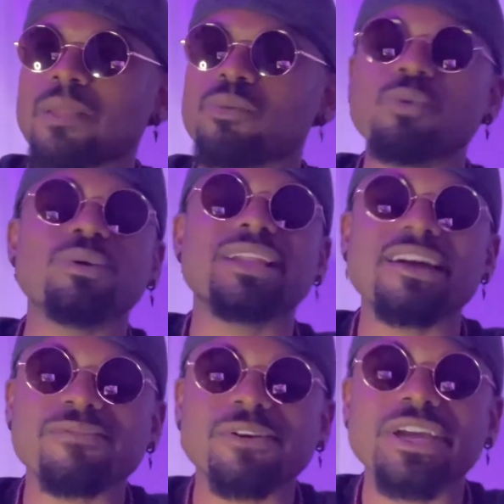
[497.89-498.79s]
will
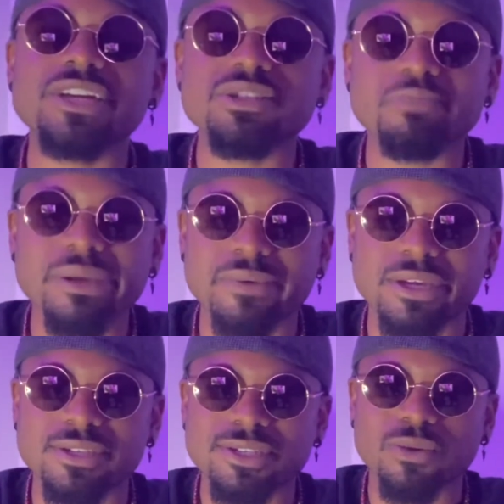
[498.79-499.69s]
never
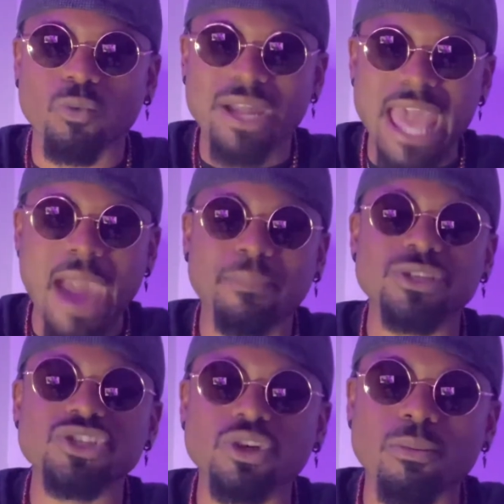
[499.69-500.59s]
experience what
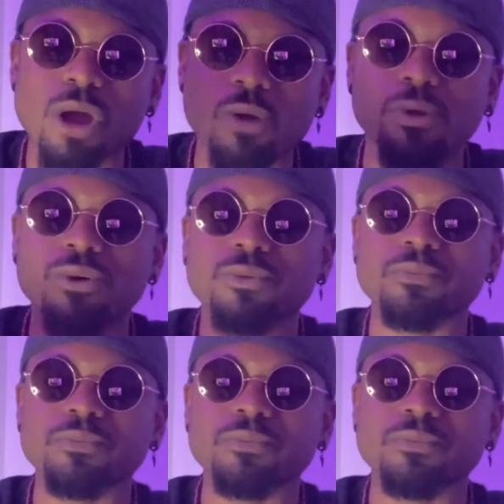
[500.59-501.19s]
happens tomorrow